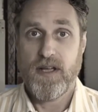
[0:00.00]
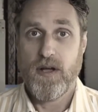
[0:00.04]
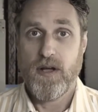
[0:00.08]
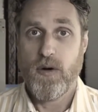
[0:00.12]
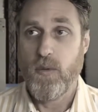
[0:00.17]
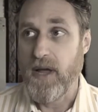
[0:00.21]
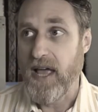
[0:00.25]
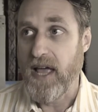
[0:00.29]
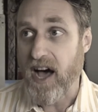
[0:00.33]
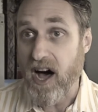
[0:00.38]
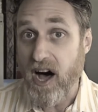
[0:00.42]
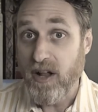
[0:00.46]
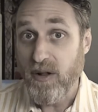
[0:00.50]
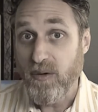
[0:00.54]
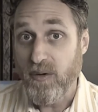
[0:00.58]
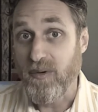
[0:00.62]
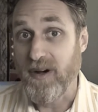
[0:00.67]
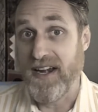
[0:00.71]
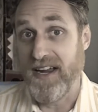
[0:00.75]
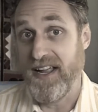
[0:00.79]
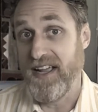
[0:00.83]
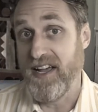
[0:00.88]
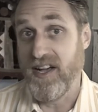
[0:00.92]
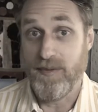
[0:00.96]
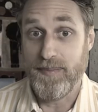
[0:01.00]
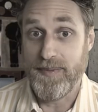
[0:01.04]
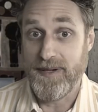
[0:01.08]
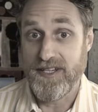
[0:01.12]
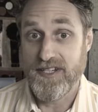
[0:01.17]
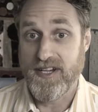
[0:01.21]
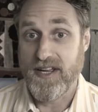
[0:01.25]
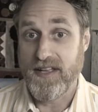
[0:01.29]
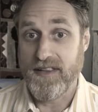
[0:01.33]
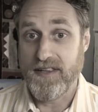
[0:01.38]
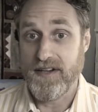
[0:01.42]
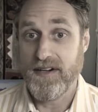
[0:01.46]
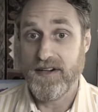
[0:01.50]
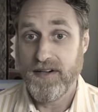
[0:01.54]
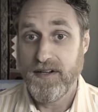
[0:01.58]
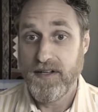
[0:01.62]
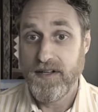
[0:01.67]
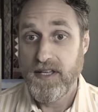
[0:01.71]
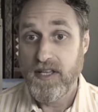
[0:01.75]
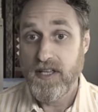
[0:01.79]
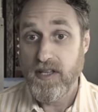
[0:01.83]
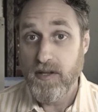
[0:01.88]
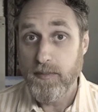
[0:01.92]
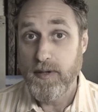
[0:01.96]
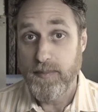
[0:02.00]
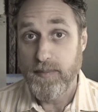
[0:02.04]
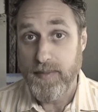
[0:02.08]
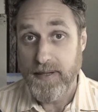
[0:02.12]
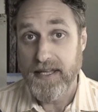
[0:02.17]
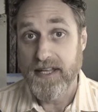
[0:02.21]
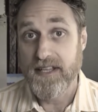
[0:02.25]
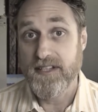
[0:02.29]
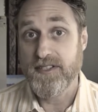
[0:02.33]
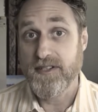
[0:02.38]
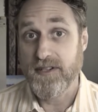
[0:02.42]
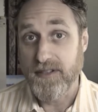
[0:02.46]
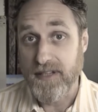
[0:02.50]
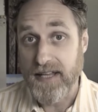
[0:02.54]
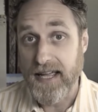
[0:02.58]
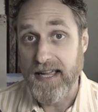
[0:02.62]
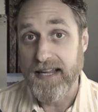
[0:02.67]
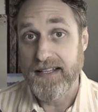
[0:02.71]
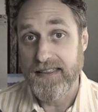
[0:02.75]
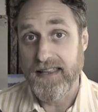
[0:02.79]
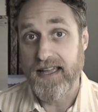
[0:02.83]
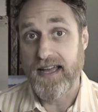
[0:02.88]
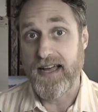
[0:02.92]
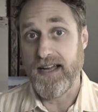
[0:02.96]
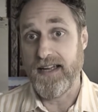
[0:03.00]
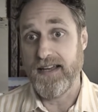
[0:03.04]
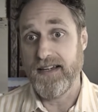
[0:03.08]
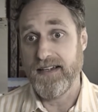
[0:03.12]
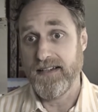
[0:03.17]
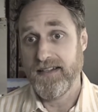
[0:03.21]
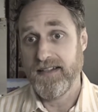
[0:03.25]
We all want to help each other. Human beings are like that.